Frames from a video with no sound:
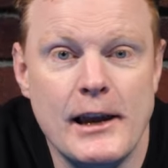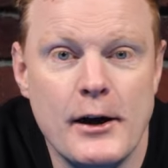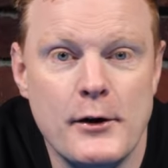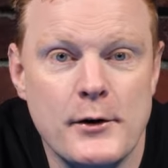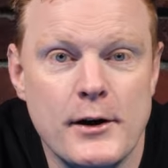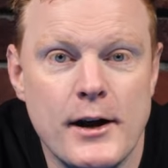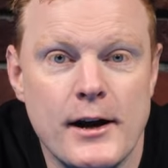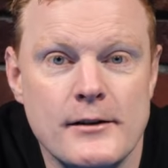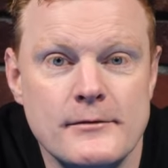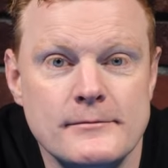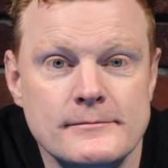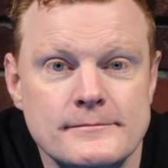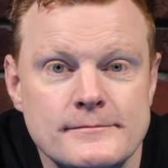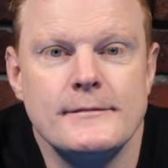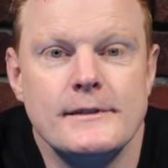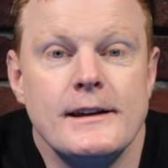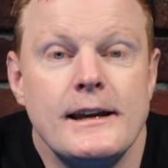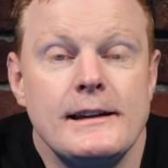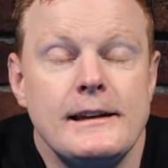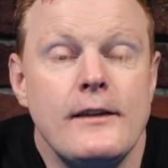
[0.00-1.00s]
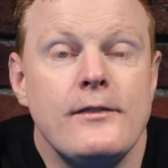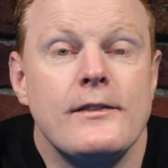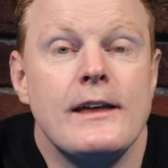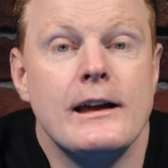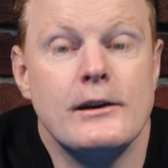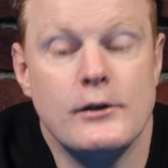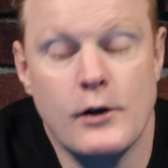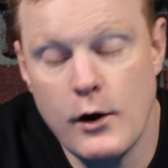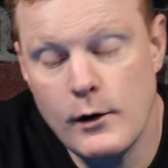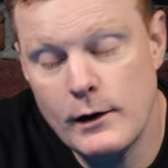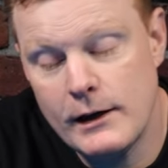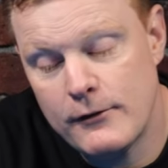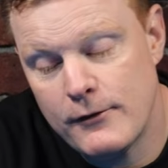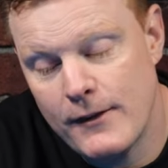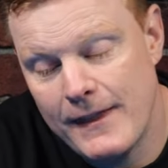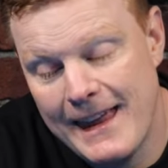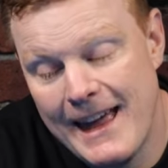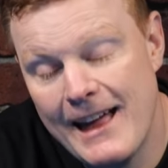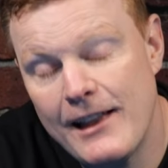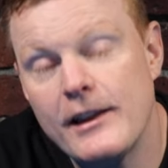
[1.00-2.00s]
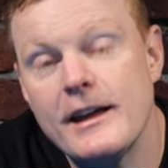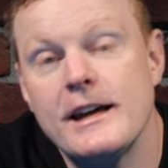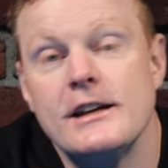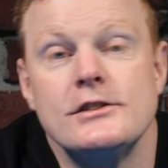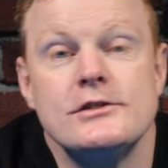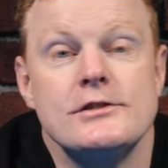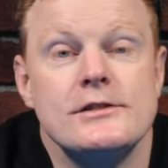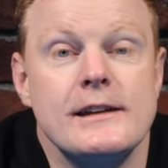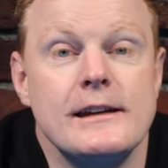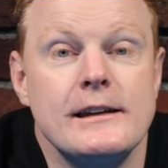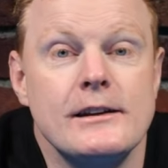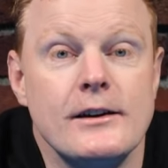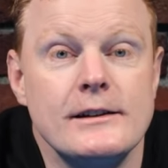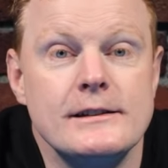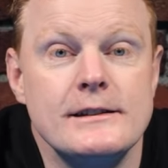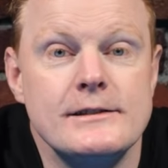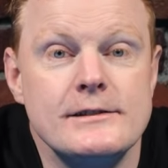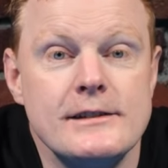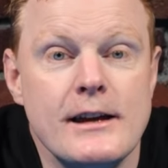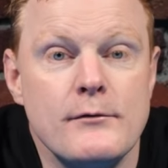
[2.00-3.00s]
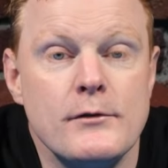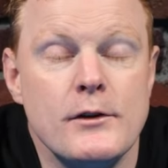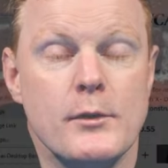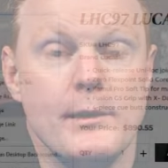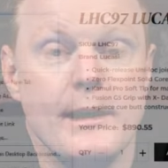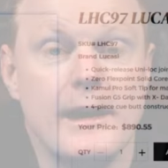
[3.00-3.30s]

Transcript: logo. And I did that not only for the LHC97 that